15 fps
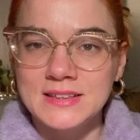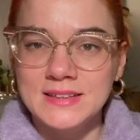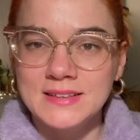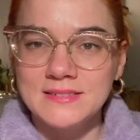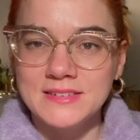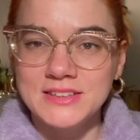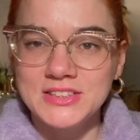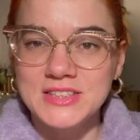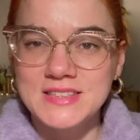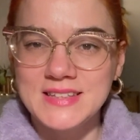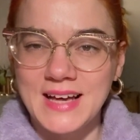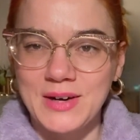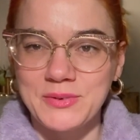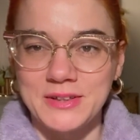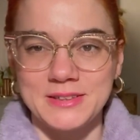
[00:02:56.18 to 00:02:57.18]
which is
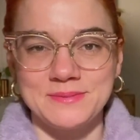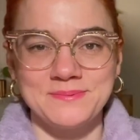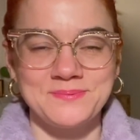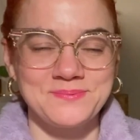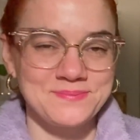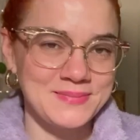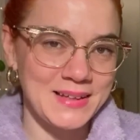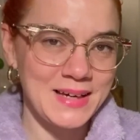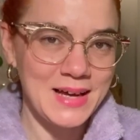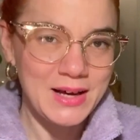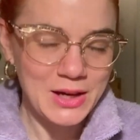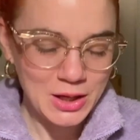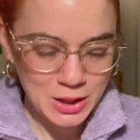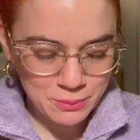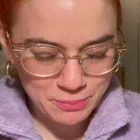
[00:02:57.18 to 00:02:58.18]
that one.
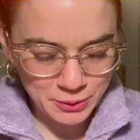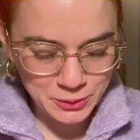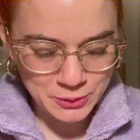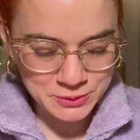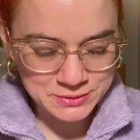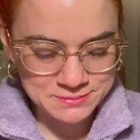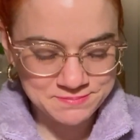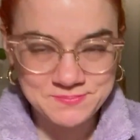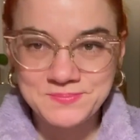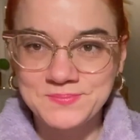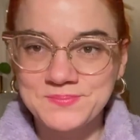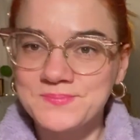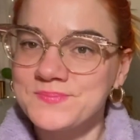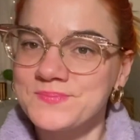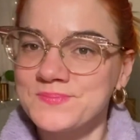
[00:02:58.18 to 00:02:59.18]
A bone
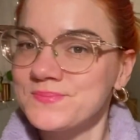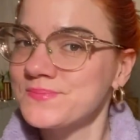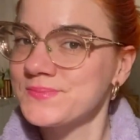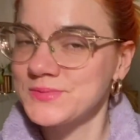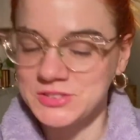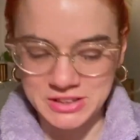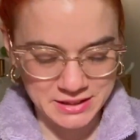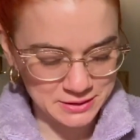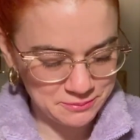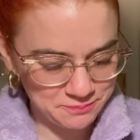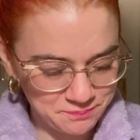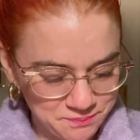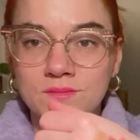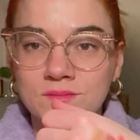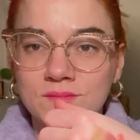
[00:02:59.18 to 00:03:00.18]
shade.
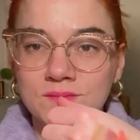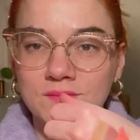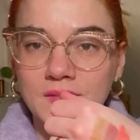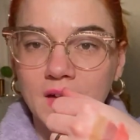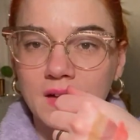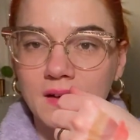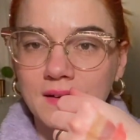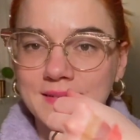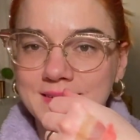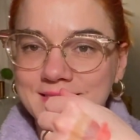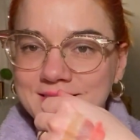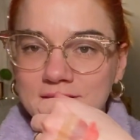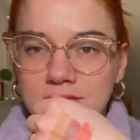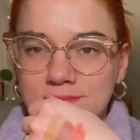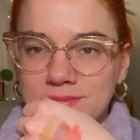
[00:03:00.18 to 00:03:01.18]

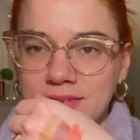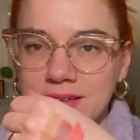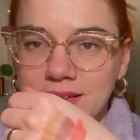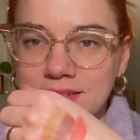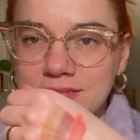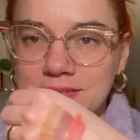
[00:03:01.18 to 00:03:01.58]
Yes,